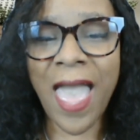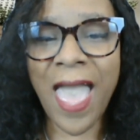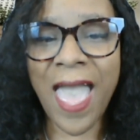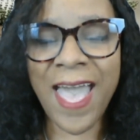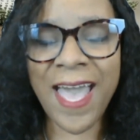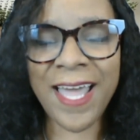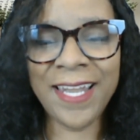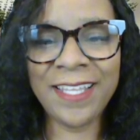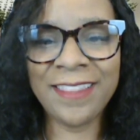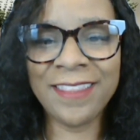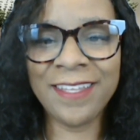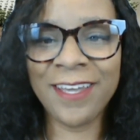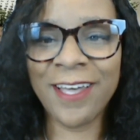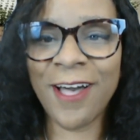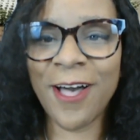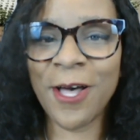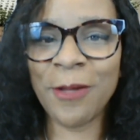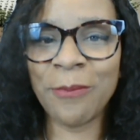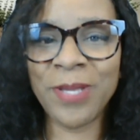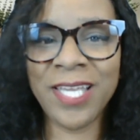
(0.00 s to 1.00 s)
add in the
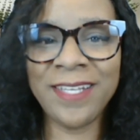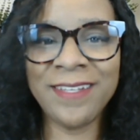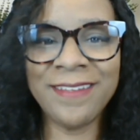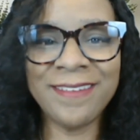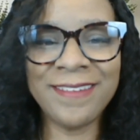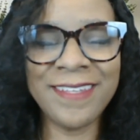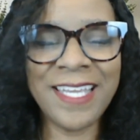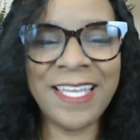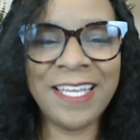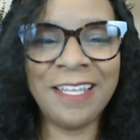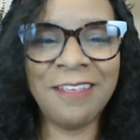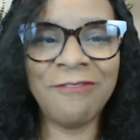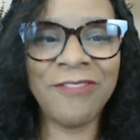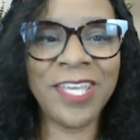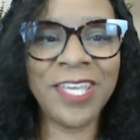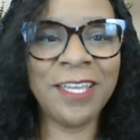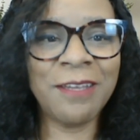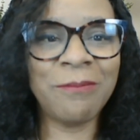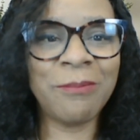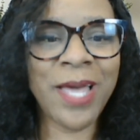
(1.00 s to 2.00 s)
comments any
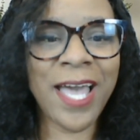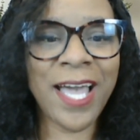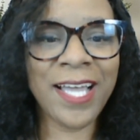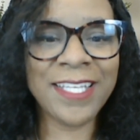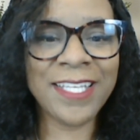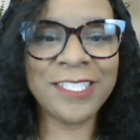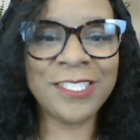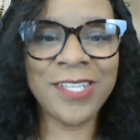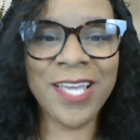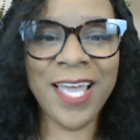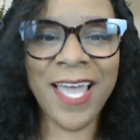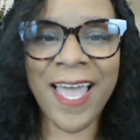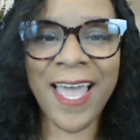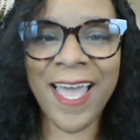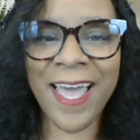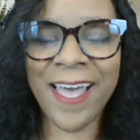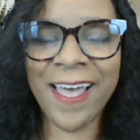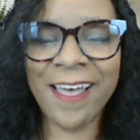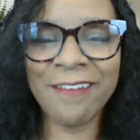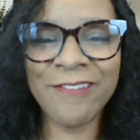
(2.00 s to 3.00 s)
feedback that you
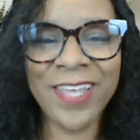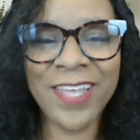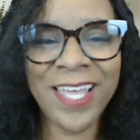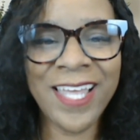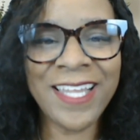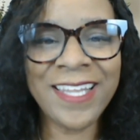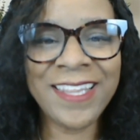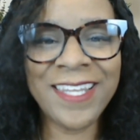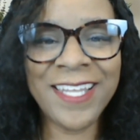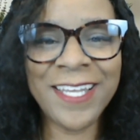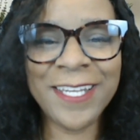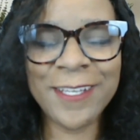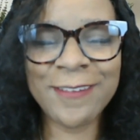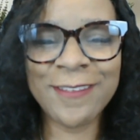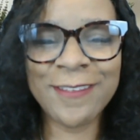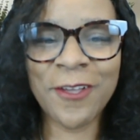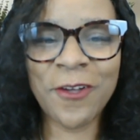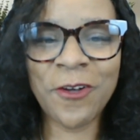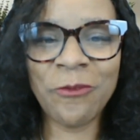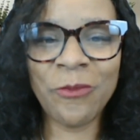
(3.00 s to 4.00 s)
have. Let
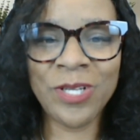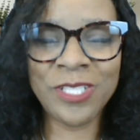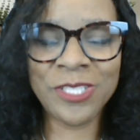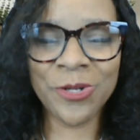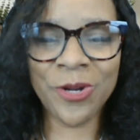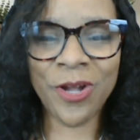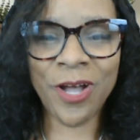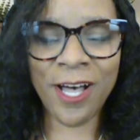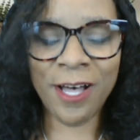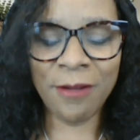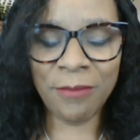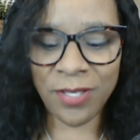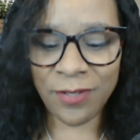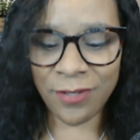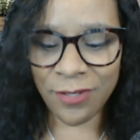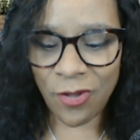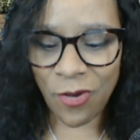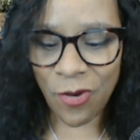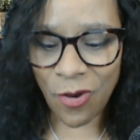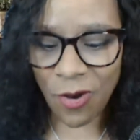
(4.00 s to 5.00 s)
us know what your
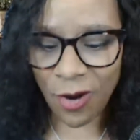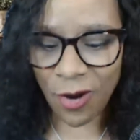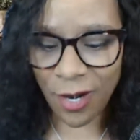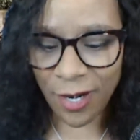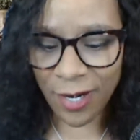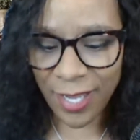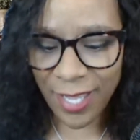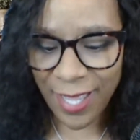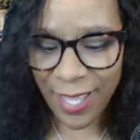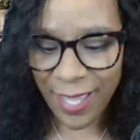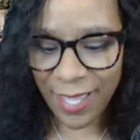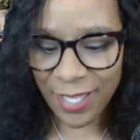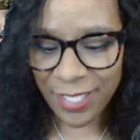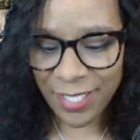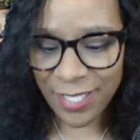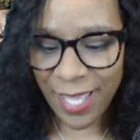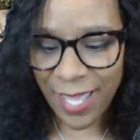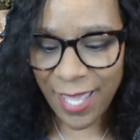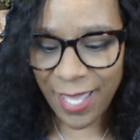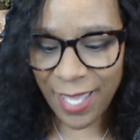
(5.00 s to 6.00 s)
hobbies are,
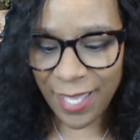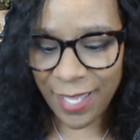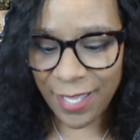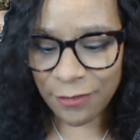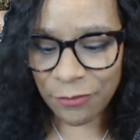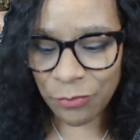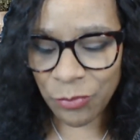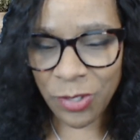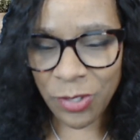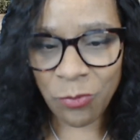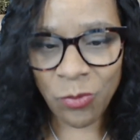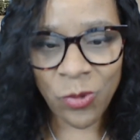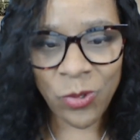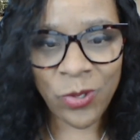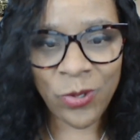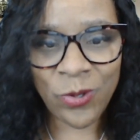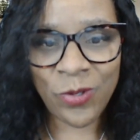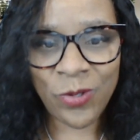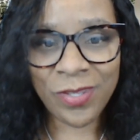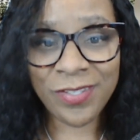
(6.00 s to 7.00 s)
and we
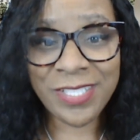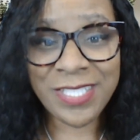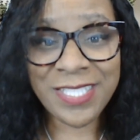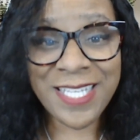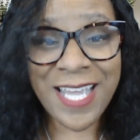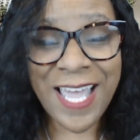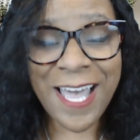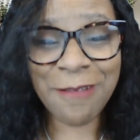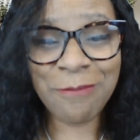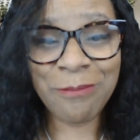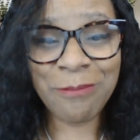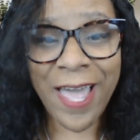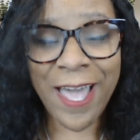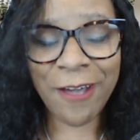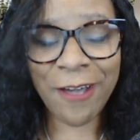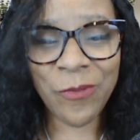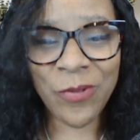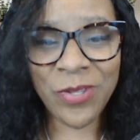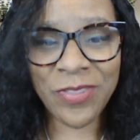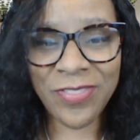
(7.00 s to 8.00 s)
will chat
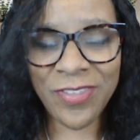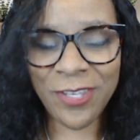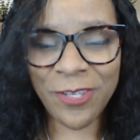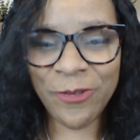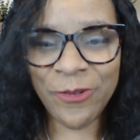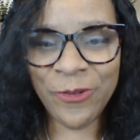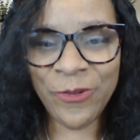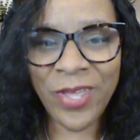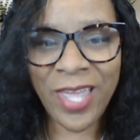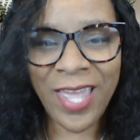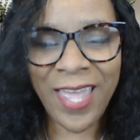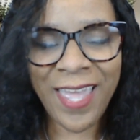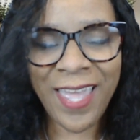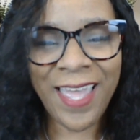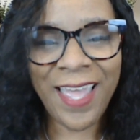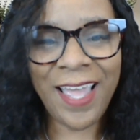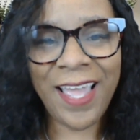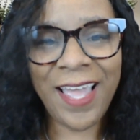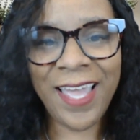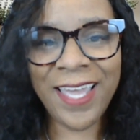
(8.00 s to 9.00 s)
back with you.
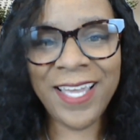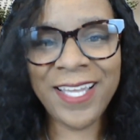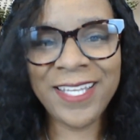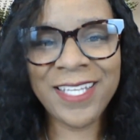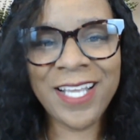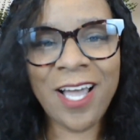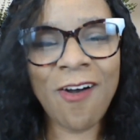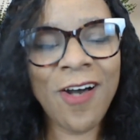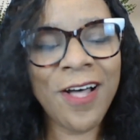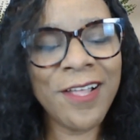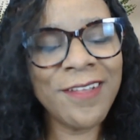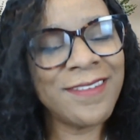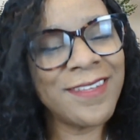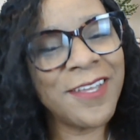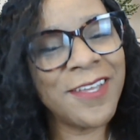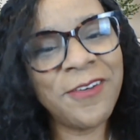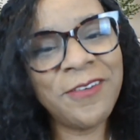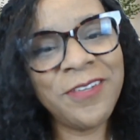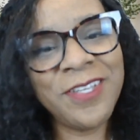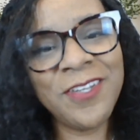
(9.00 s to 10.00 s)
And
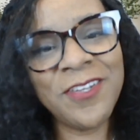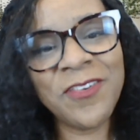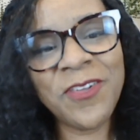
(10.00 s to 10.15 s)
also,